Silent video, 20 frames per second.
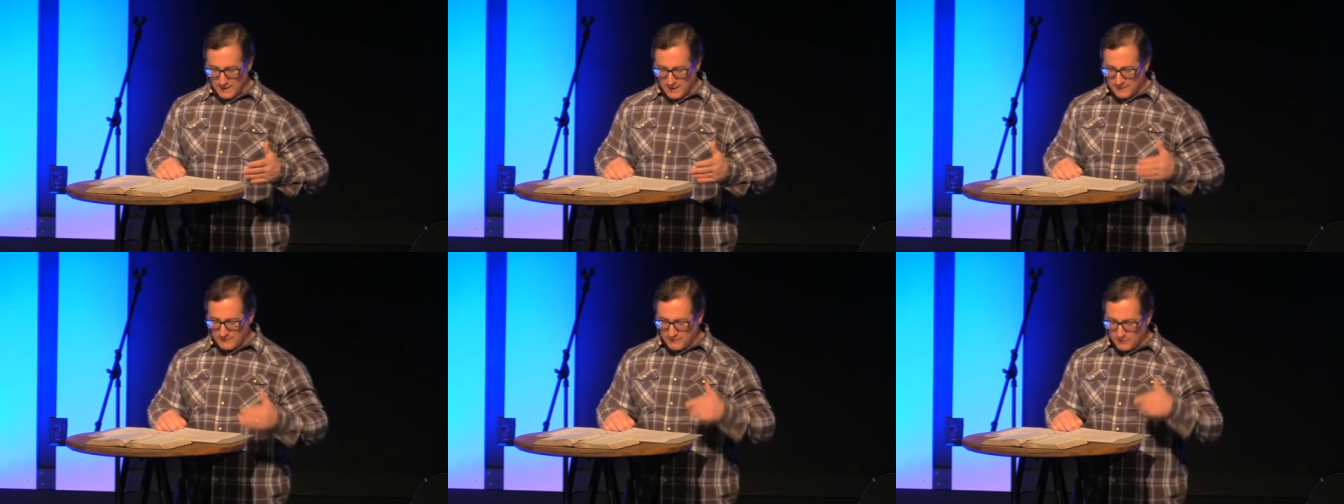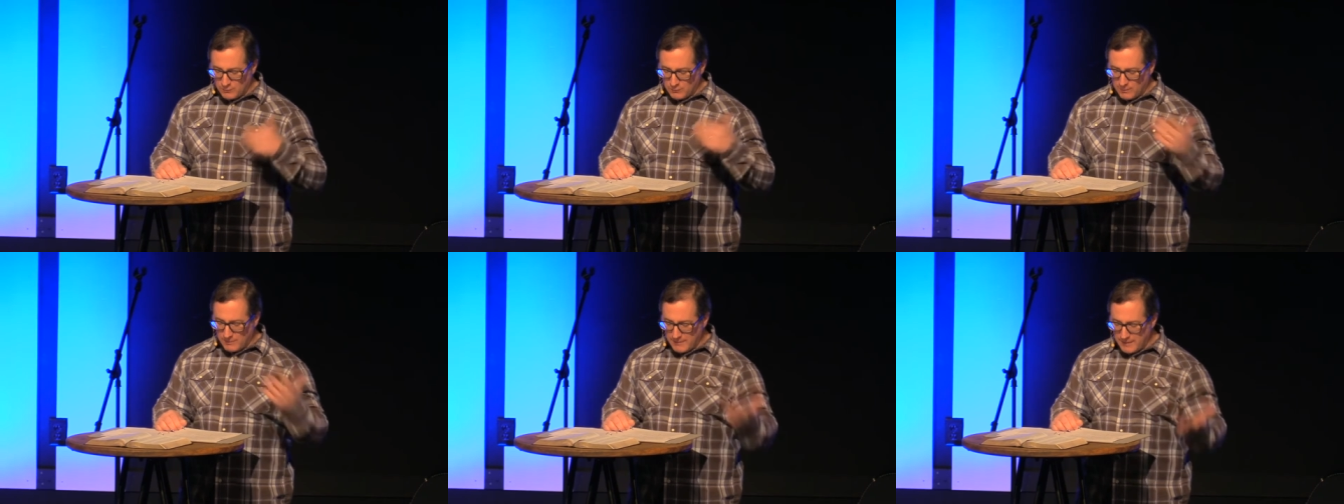
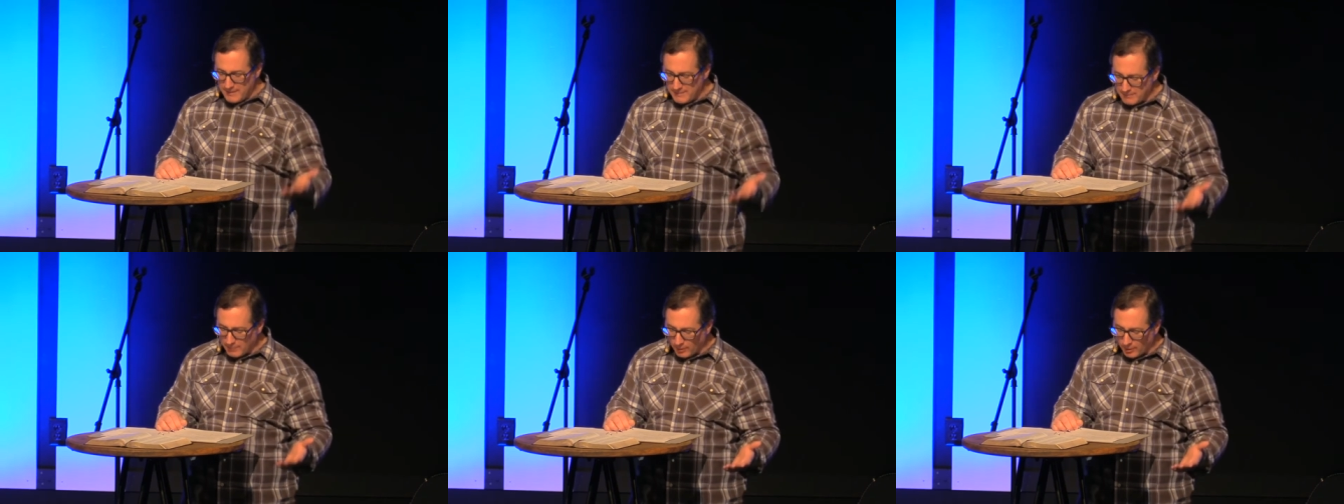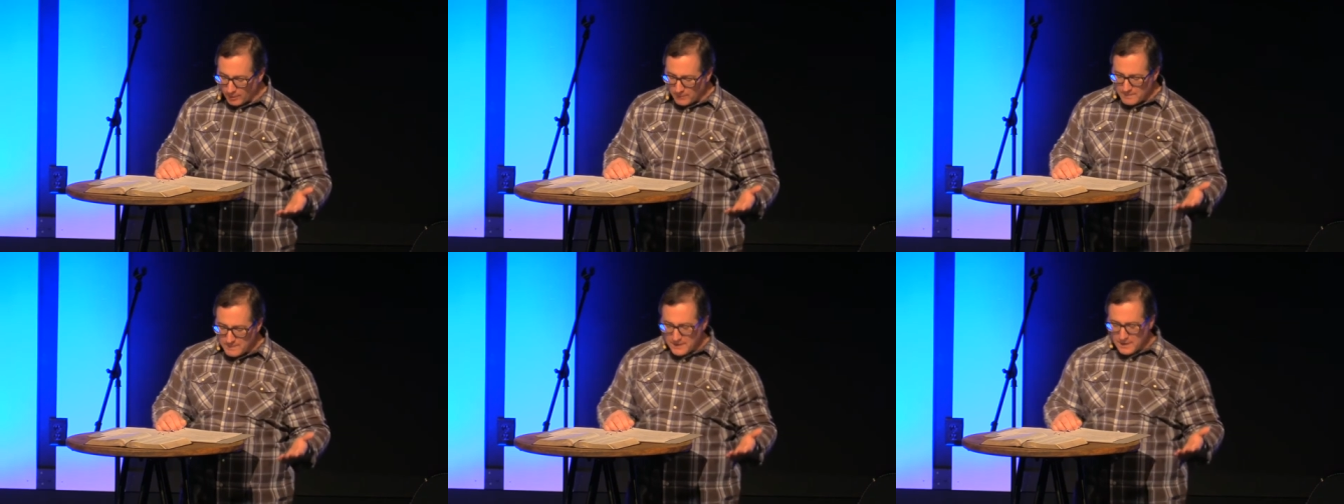If you
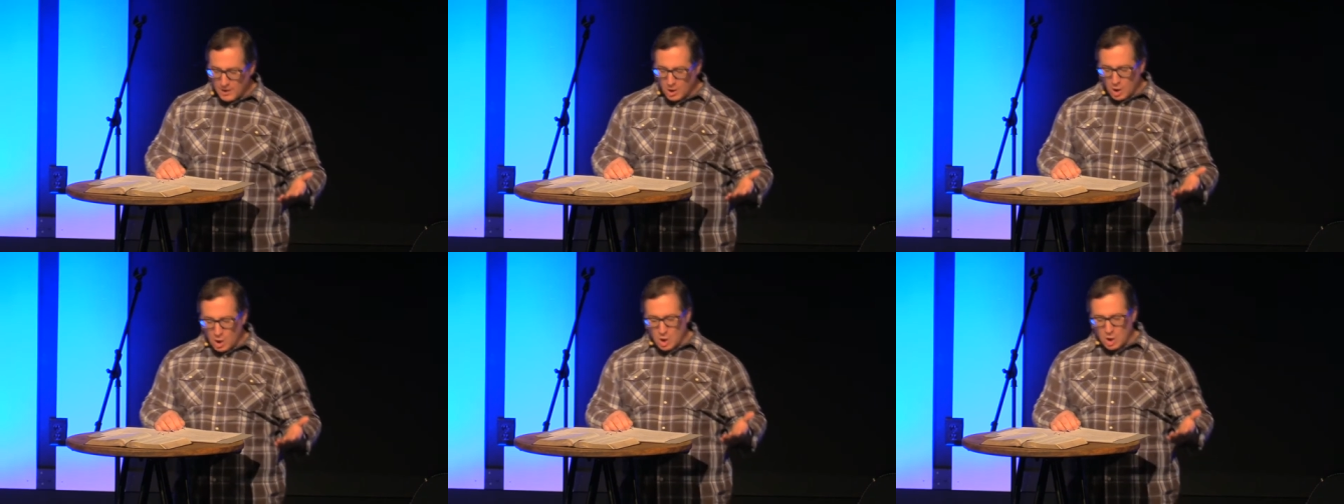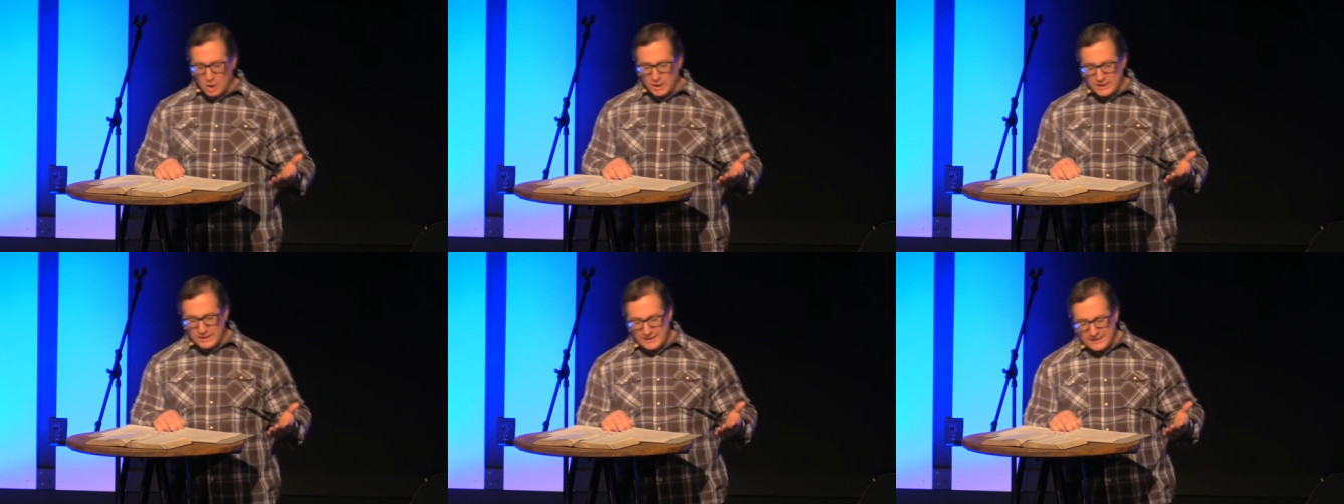remember,
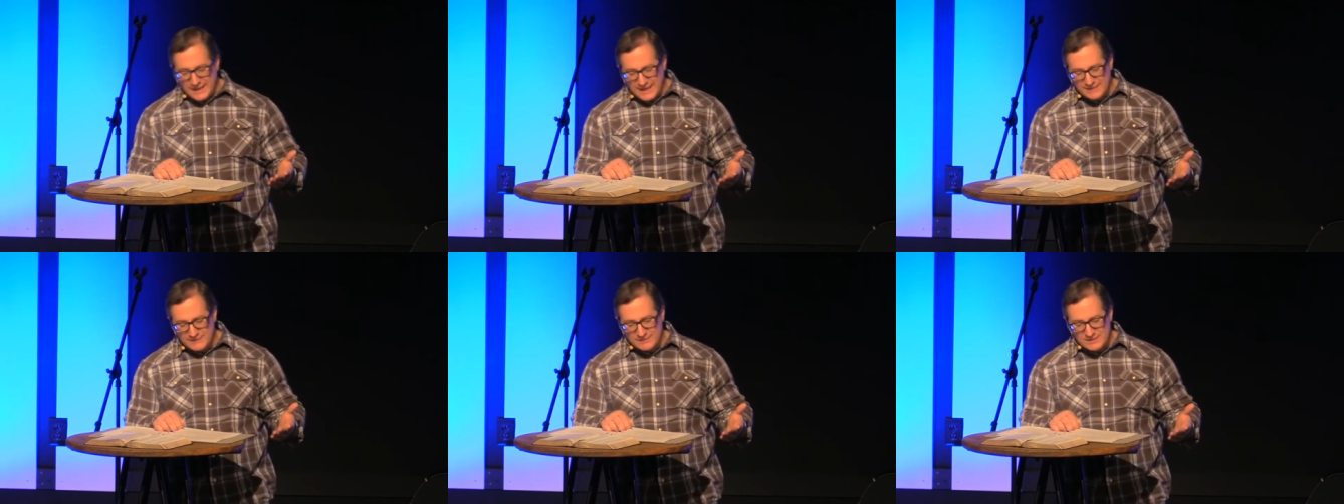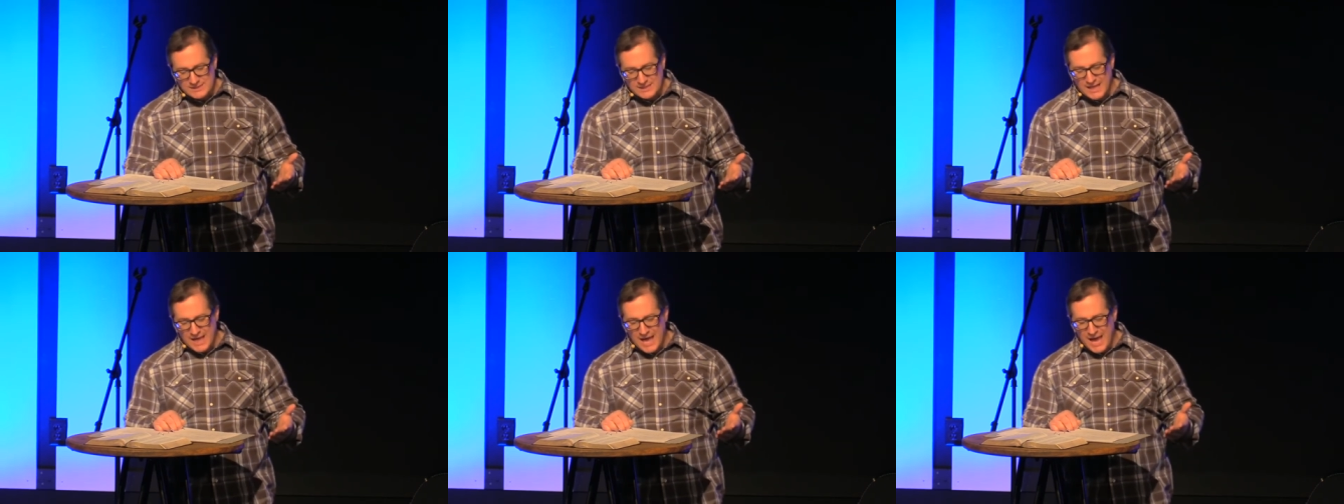early in
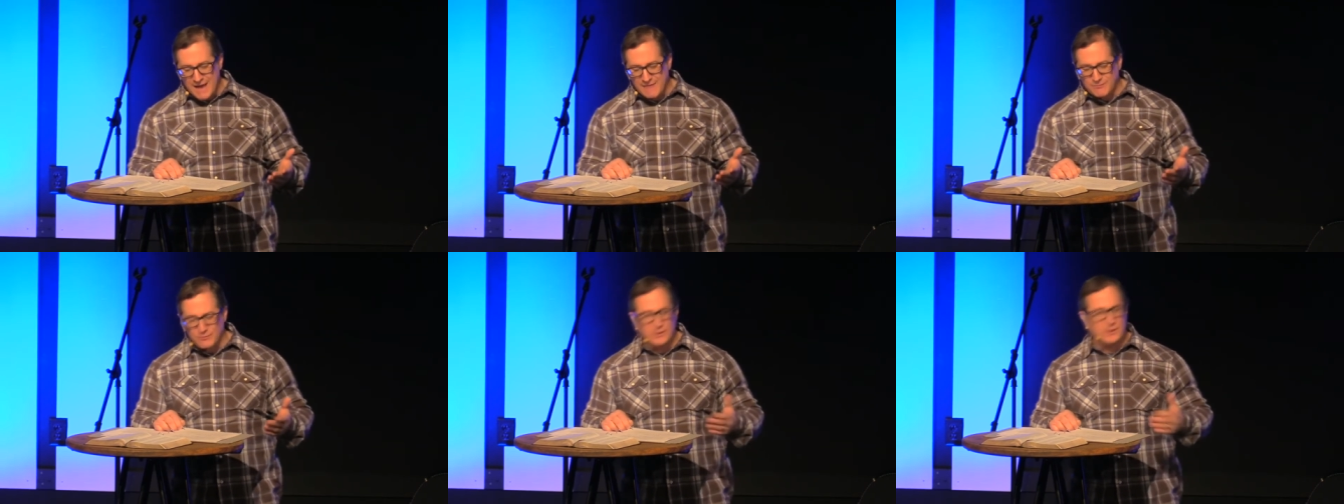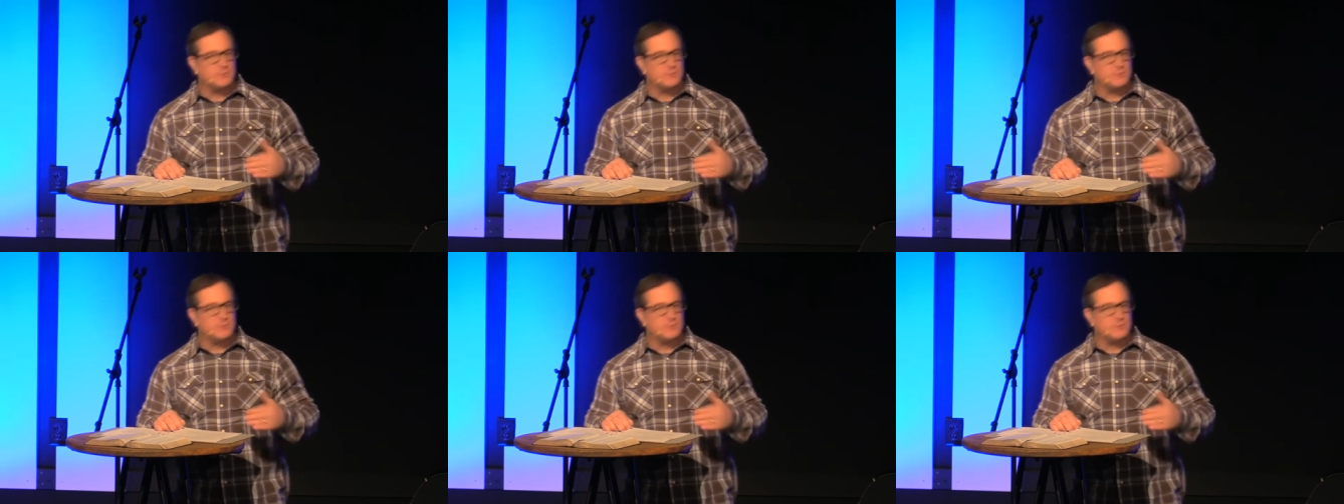David's life,